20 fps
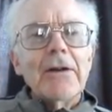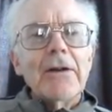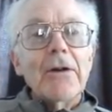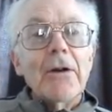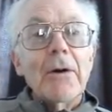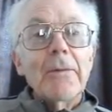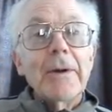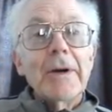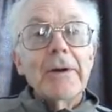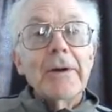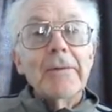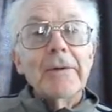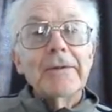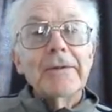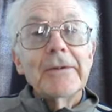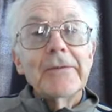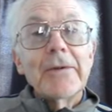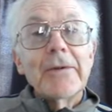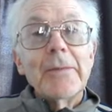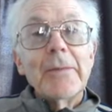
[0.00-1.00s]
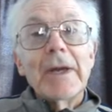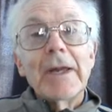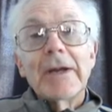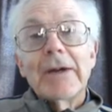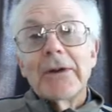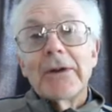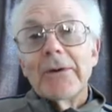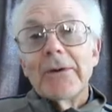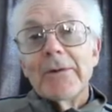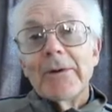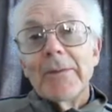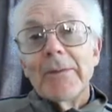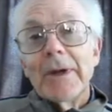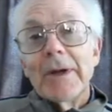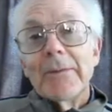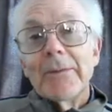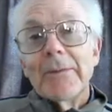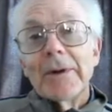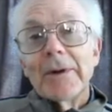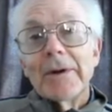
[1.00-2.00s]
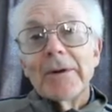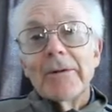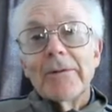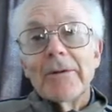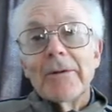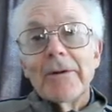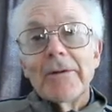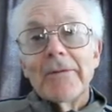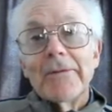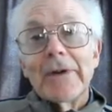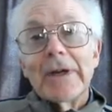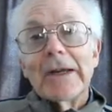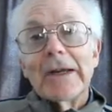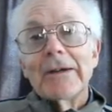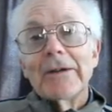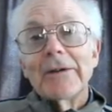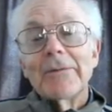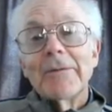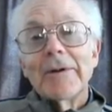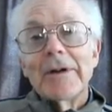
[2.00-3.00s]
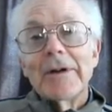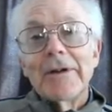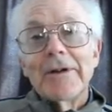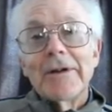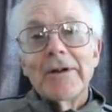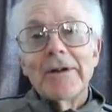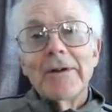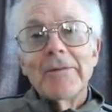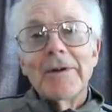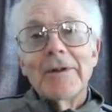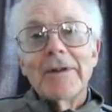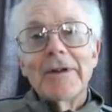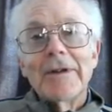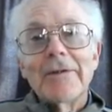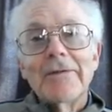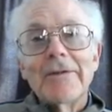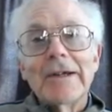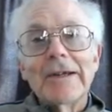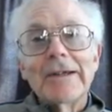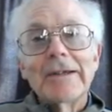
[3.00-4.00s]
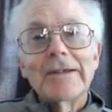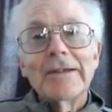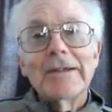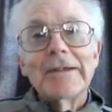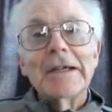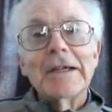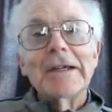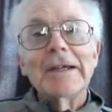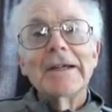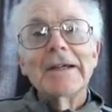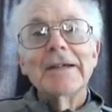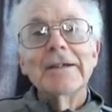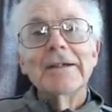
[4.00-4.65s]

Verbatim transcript: Nobody was ever meant to remember or invent what he did with every cent